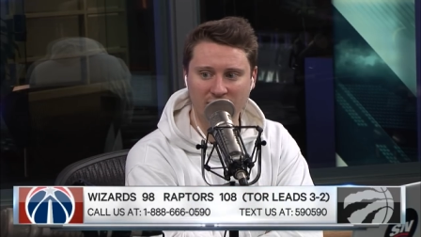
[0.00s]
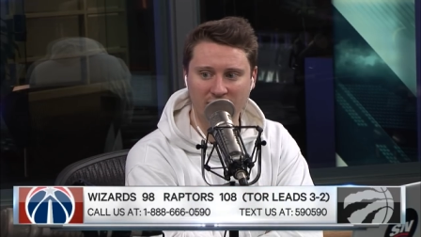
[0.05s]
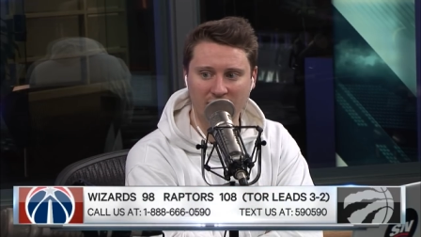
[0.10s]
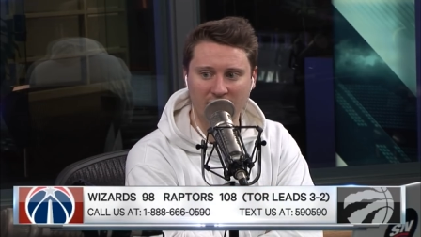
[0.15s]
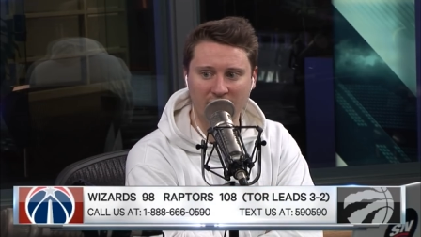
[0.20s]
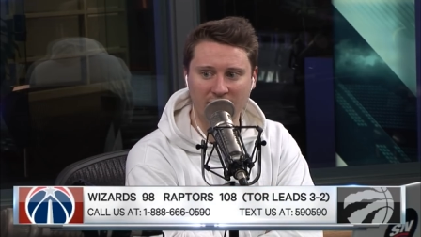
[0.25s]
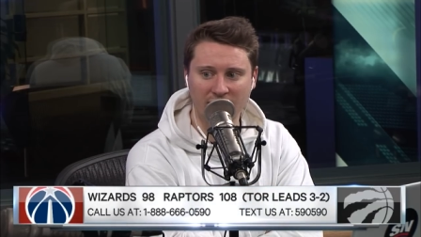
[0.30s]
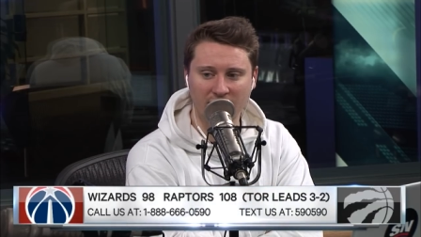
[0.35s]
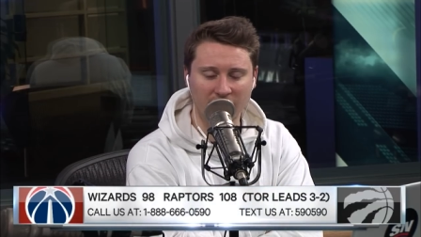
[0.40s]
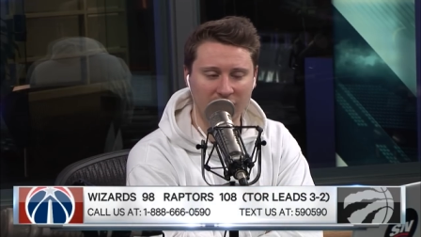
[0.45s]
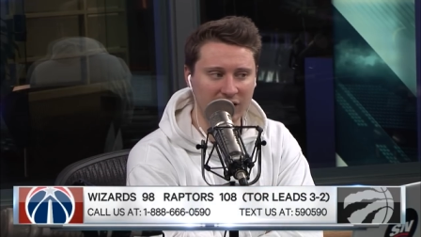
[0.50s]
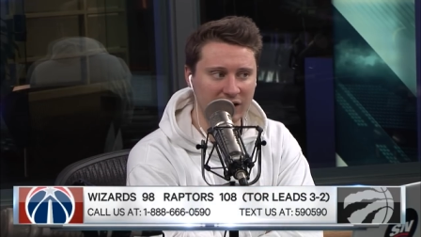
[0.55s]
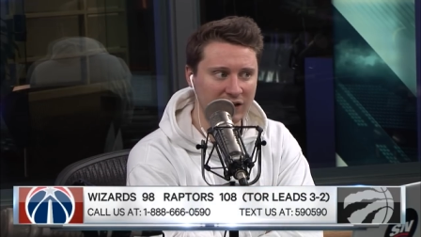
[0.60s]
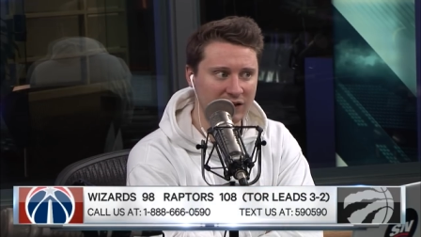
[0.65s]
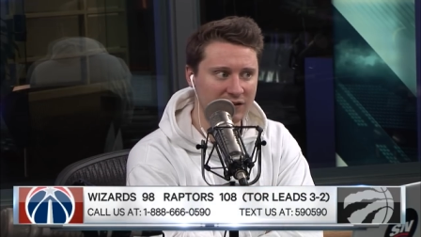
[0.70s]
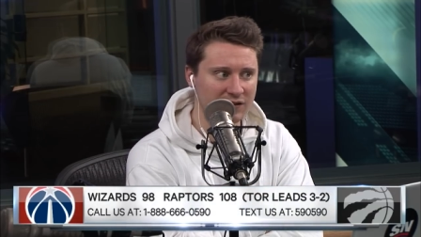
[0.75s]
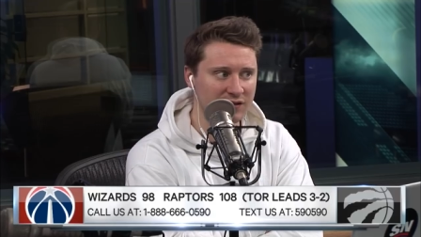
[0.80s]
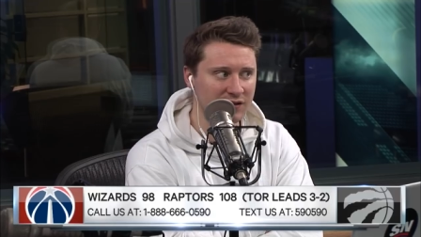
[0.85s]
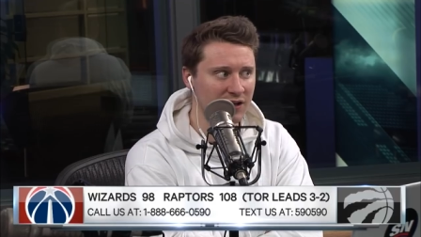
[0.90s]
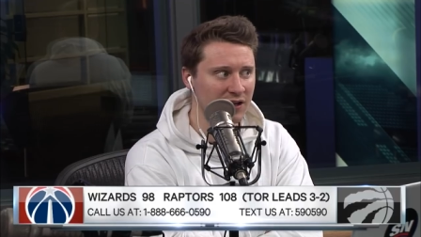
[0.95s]
like out of their
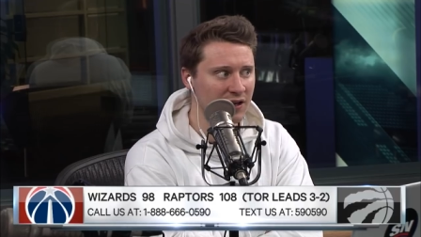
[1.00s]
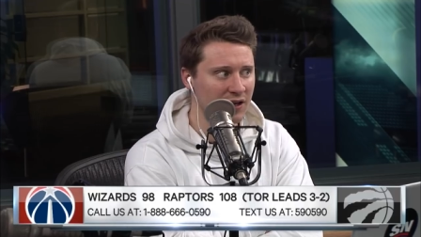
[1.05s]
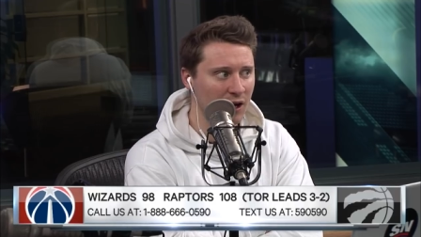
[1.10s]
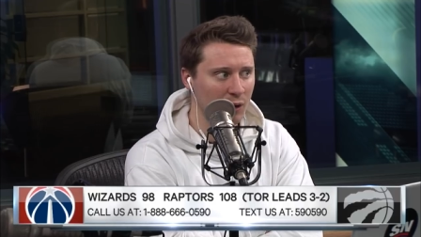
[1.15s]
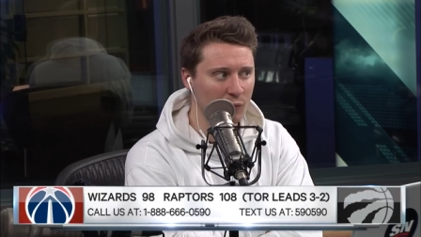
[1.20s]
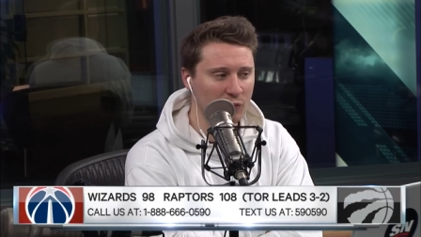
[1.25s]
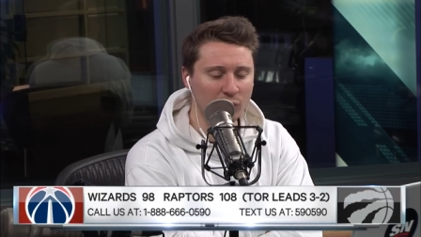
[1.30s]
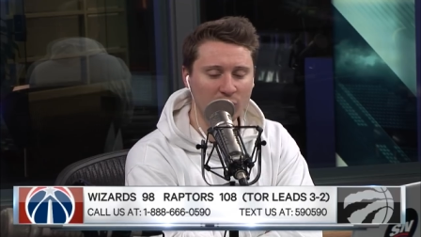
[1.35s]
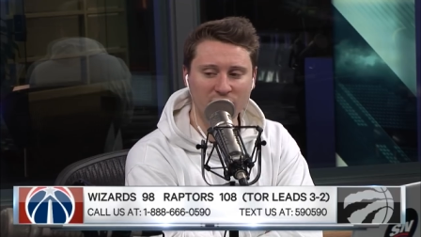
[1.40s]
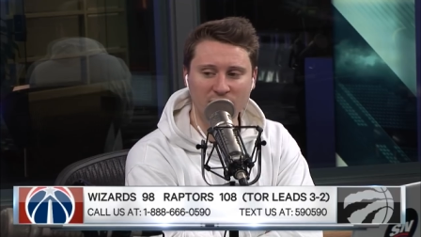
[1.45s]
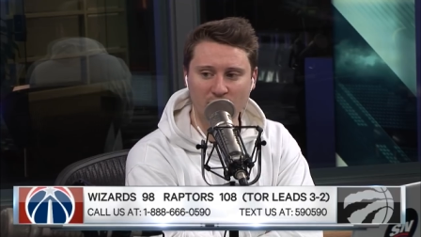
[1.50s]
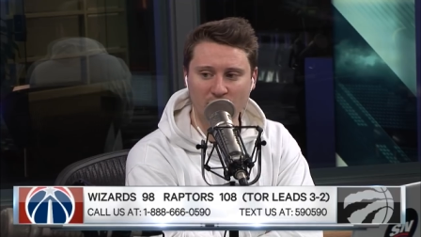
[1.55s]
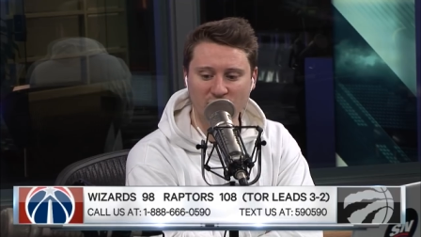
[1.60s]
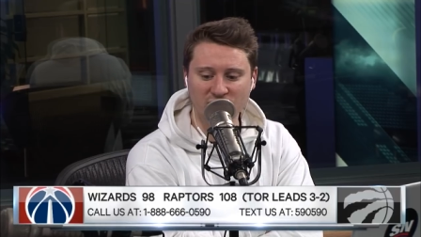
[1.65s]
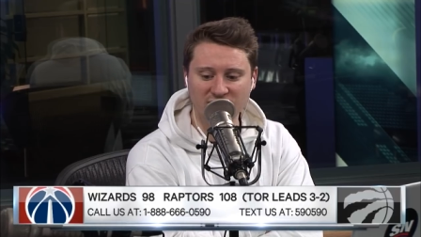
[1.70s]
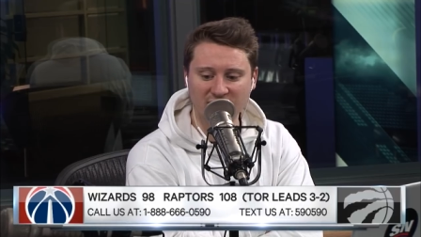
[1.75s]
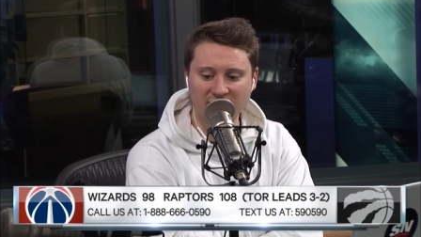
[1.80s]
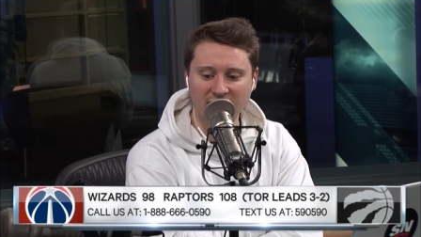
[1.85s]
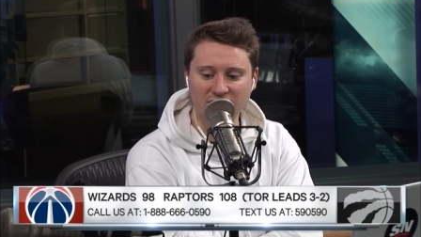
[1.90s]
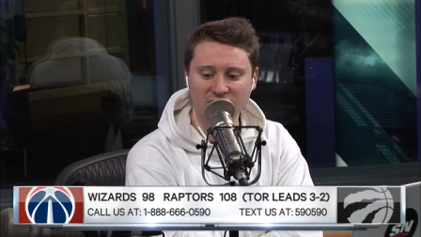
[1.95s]
leads I wonder what the
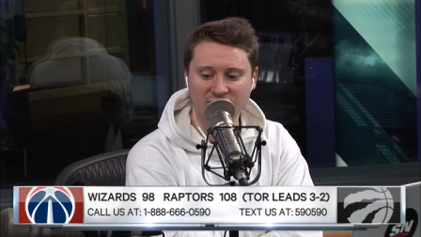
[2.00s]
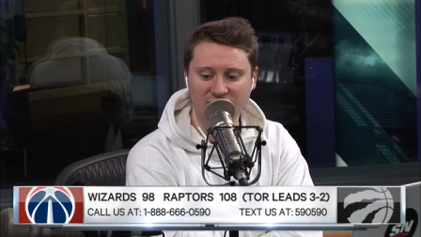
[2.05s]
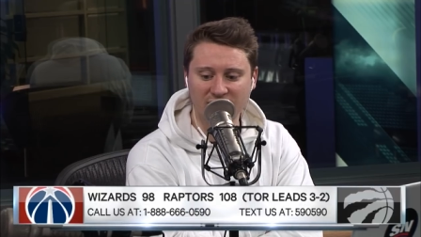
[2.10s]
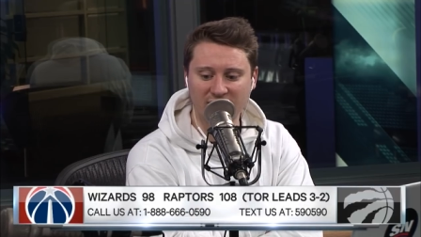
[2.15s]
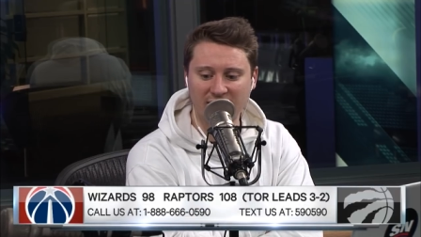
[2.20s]
percentage of